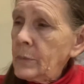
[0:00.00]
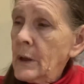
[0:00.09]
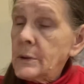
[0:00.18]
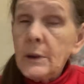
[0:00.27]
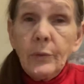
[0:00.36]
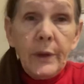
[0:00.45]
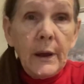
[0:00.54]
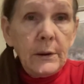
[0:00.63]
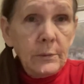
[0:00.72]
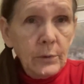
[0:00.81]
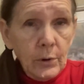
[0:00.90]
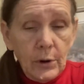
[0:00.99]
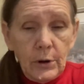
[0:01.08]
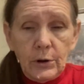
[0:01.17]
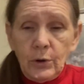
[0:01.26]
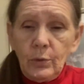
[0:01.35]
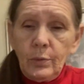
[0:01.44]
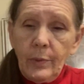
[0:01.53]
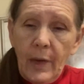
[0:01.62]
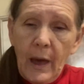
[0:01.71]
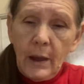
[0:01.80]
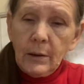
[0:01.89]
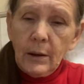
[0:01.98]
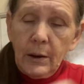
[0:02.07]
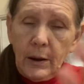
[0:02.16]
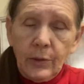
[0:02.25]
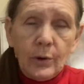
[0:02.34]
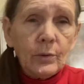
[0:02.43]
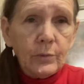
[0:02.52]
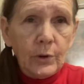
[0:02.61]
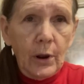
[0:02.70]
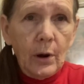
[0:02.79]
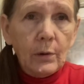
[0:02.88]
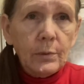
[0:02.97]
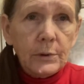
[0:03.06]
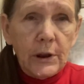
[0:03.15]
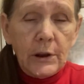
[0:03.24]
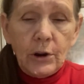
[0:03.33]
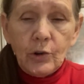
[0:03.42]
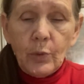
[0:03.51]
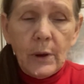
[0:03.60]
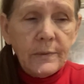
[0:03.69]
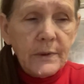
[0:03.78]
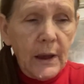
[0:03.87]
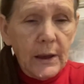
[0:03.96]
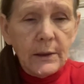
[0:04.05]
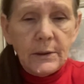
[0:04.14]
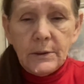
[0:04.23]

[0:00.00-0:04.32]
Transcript: So then you're going to do that another, you know, 10 to 12 seconds.